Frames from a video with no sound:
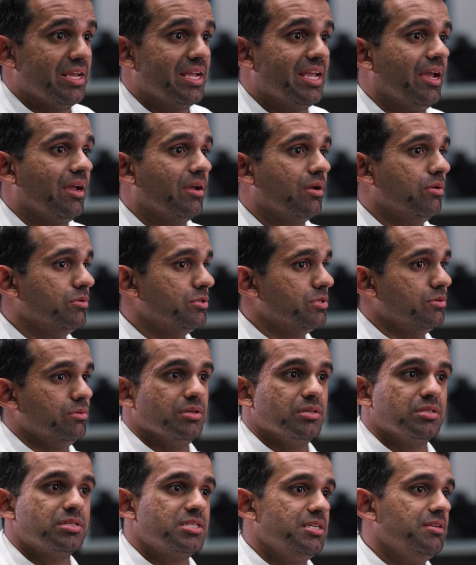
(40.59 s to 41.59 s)
they can't go
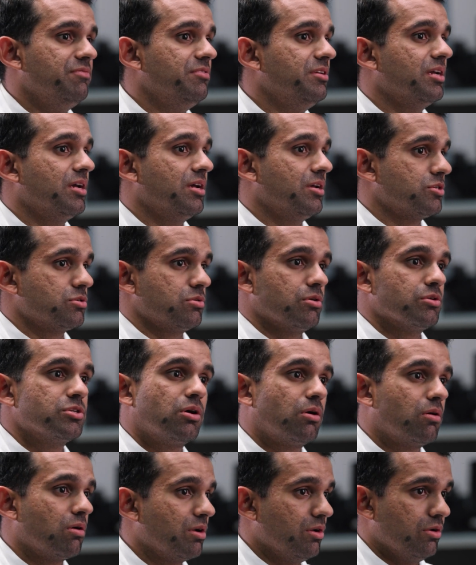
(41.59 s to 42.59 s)
to a CVS or a
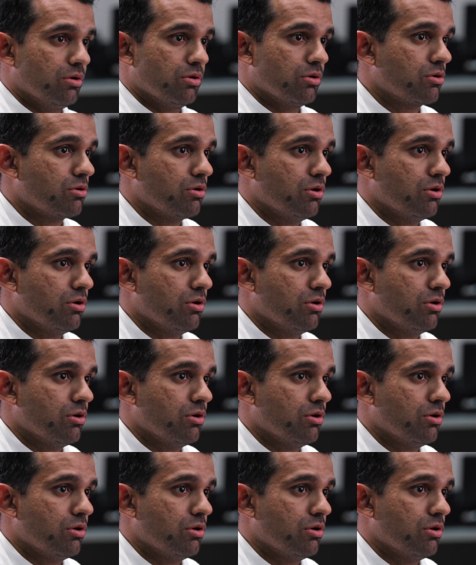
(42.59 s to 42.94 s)
Target or a